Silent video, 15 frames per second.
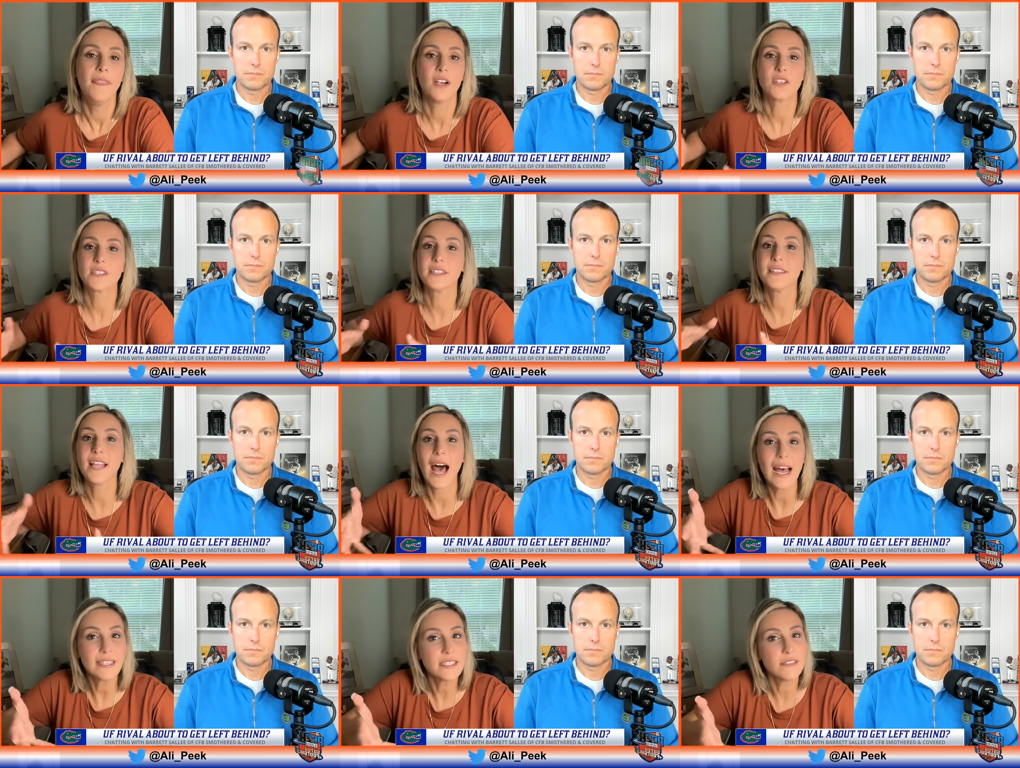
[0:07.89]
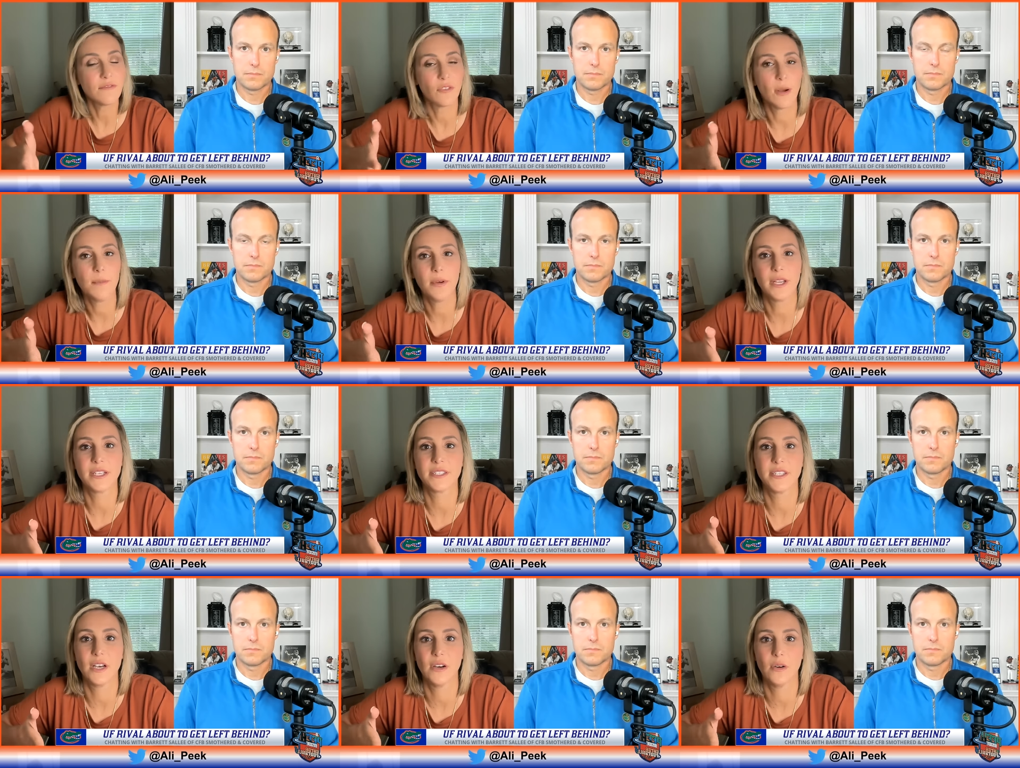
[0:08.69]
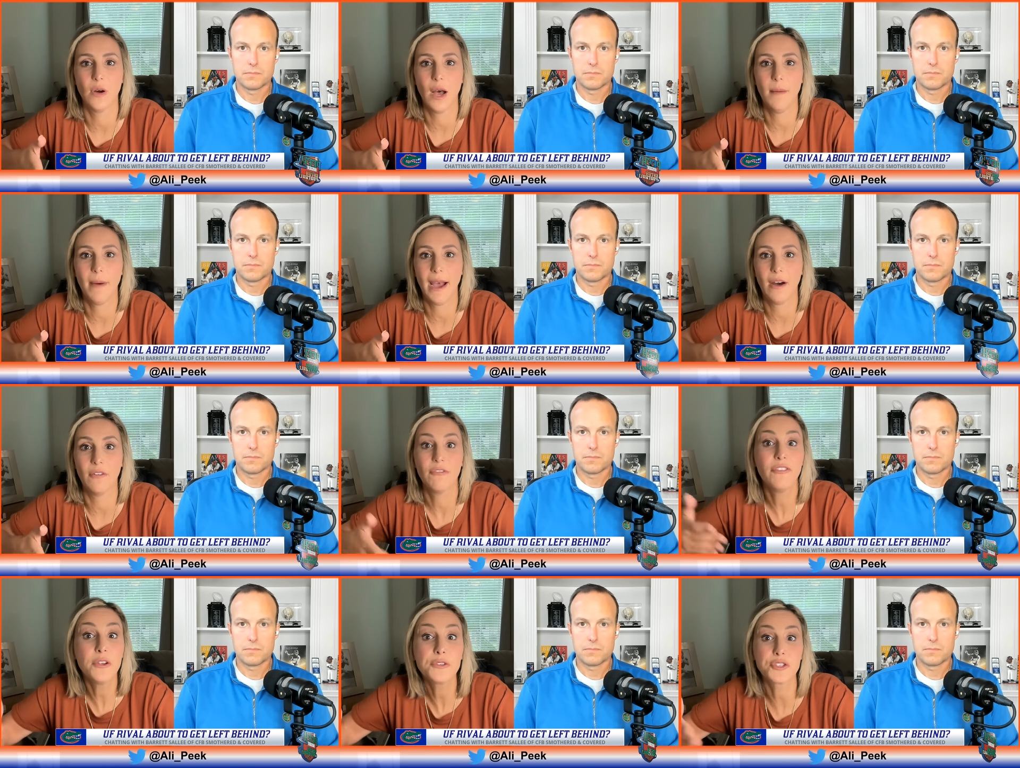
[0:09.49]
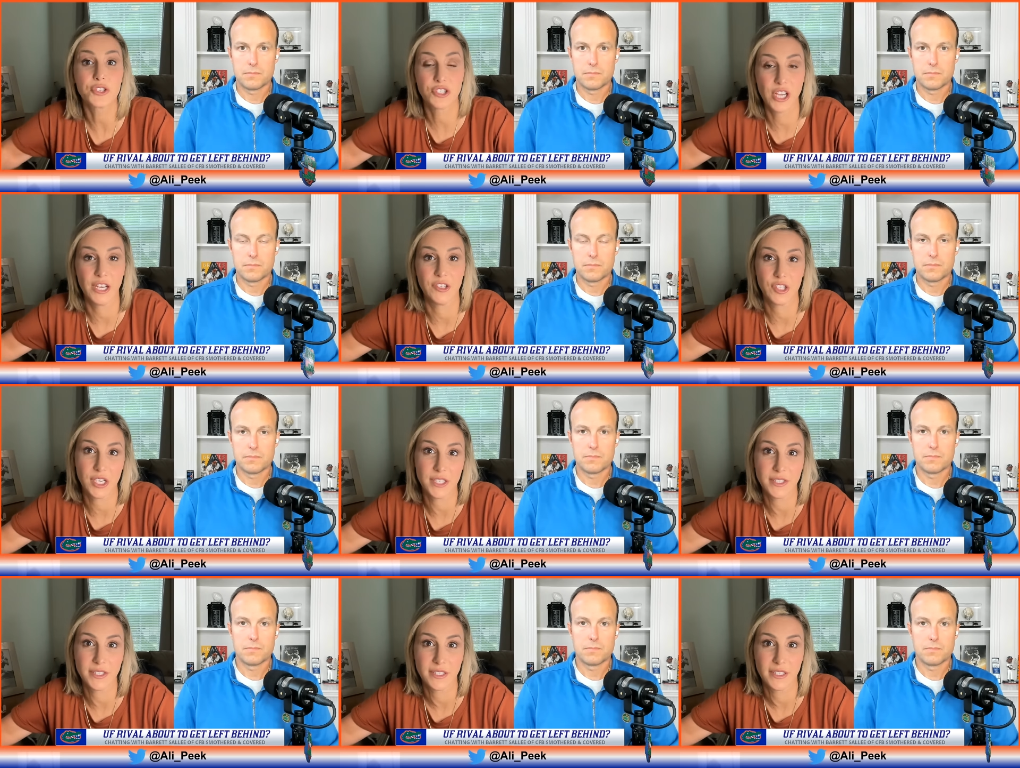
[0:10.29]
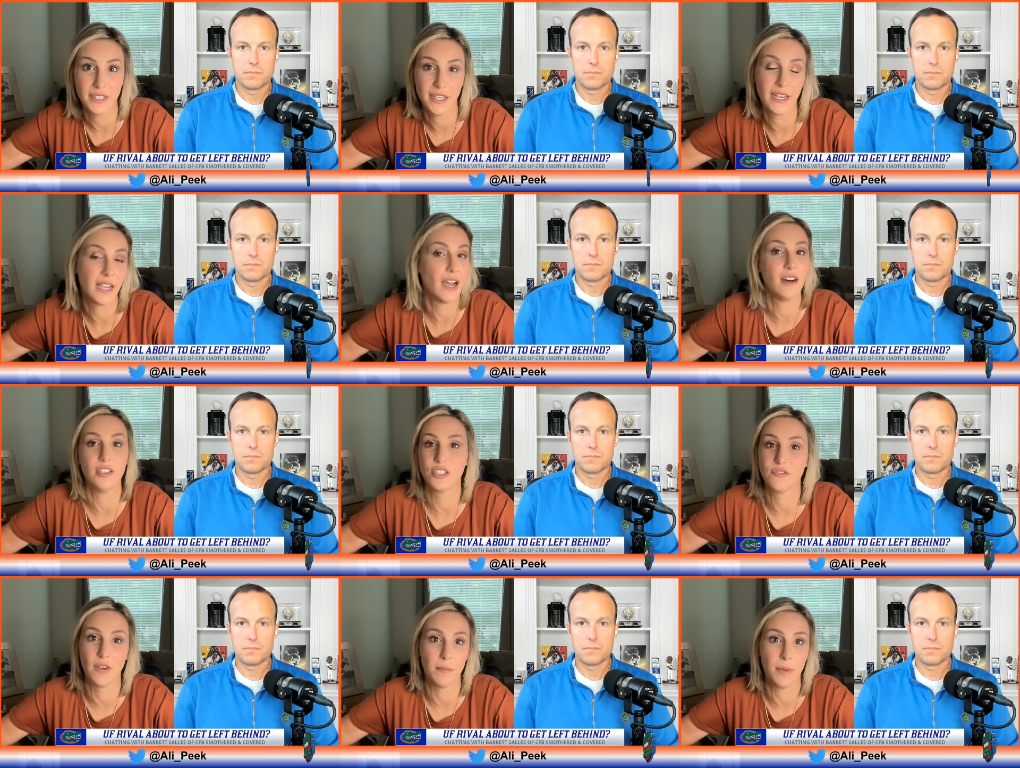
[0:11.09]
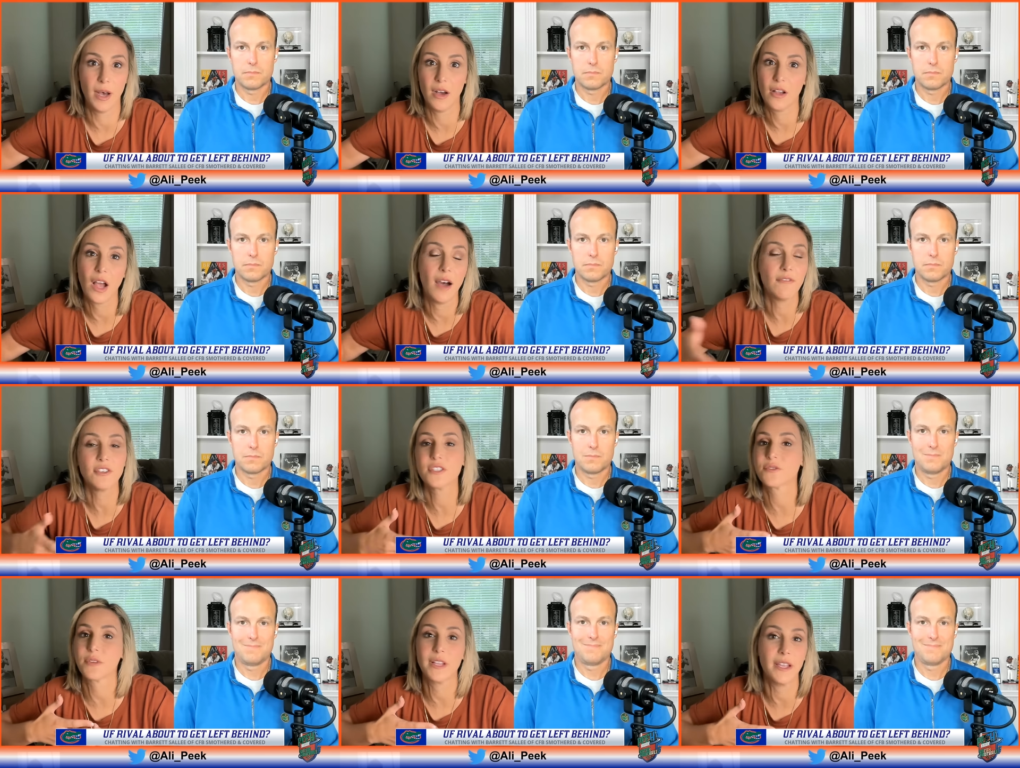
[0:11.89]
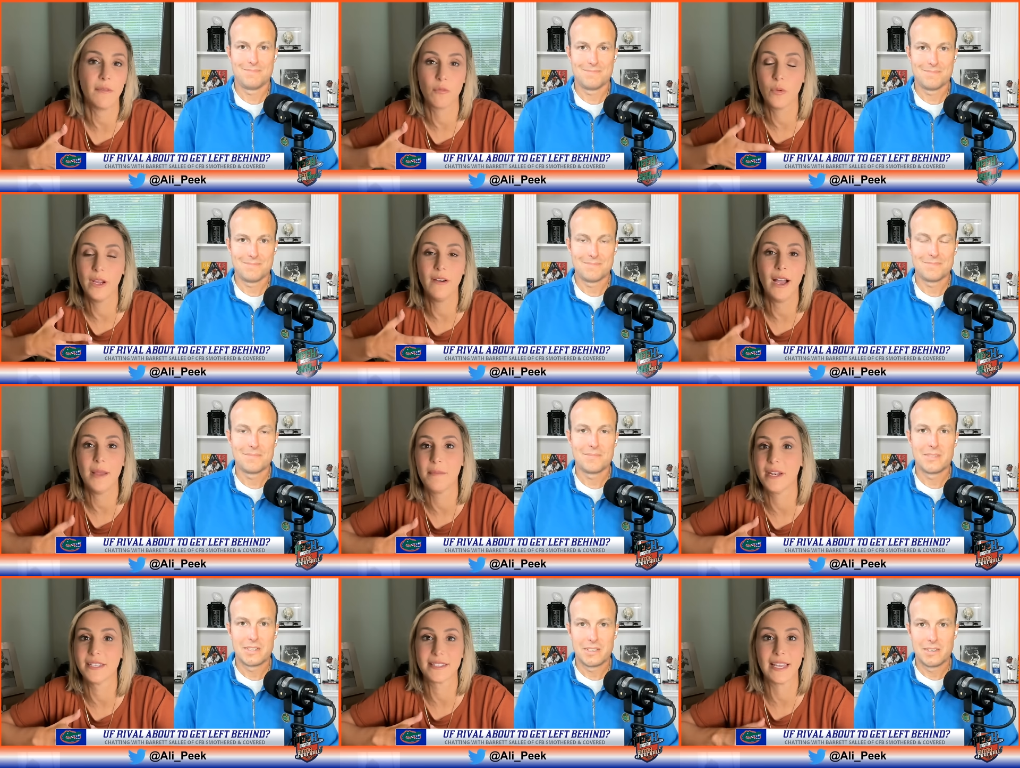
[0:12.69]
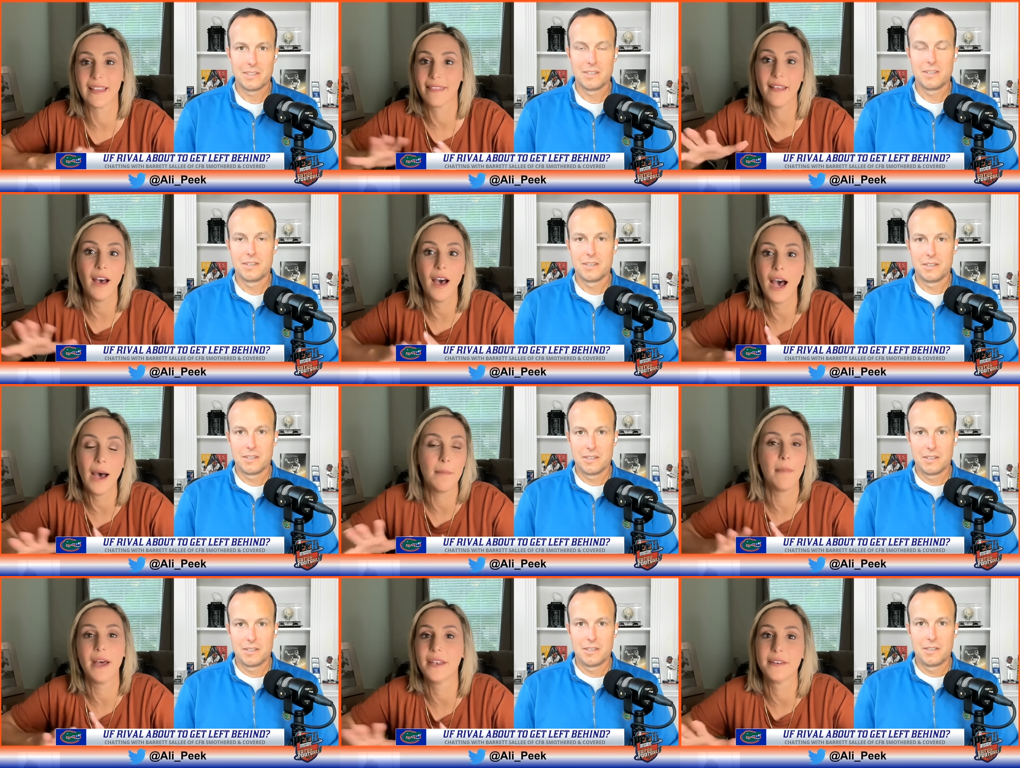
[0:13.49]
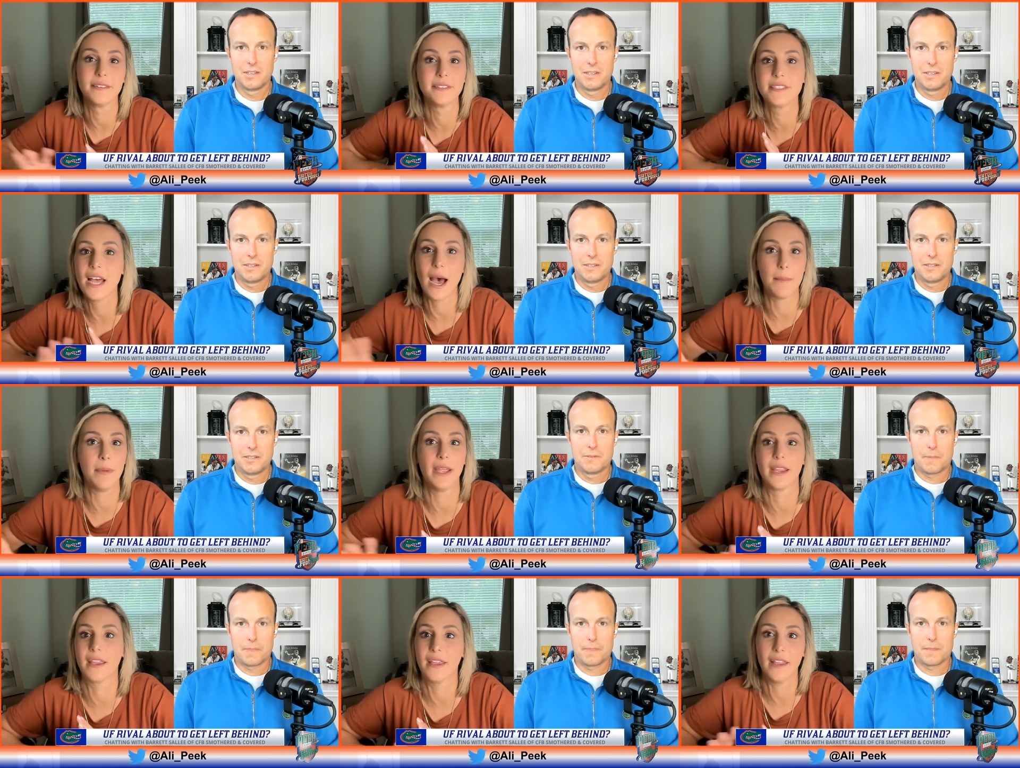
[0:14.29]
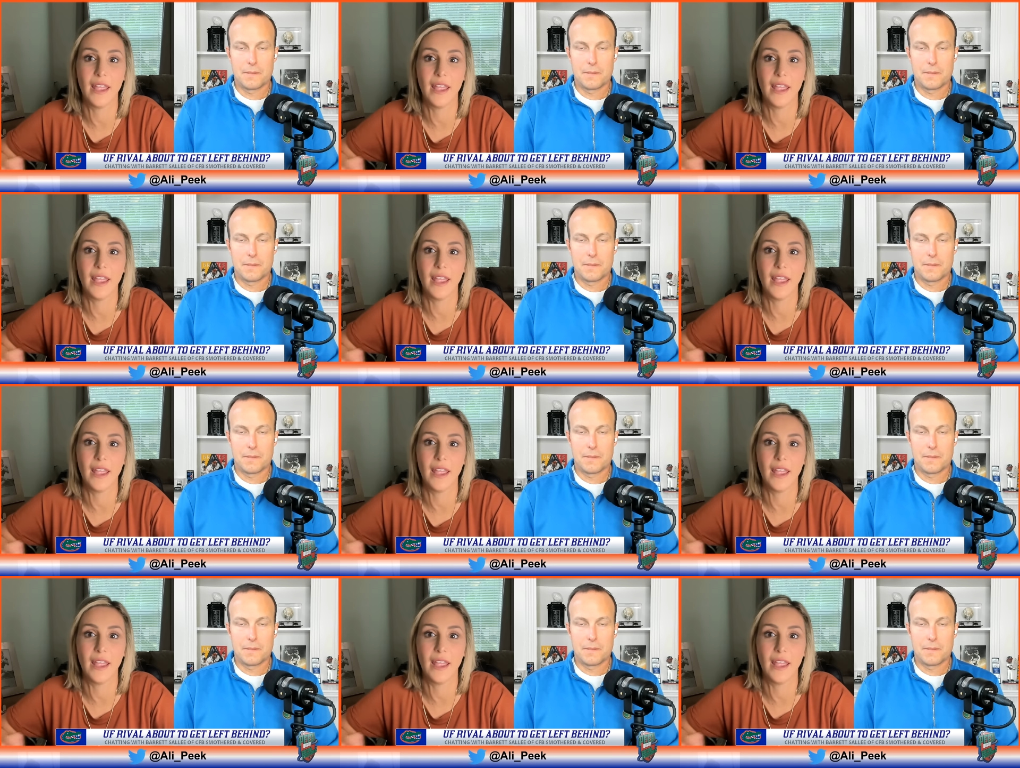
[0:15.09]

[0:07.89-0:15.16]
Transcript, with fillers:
Speaker 1: There's lots of rumblings though about future changes in college football. Conference re- realignment is like the hot button topic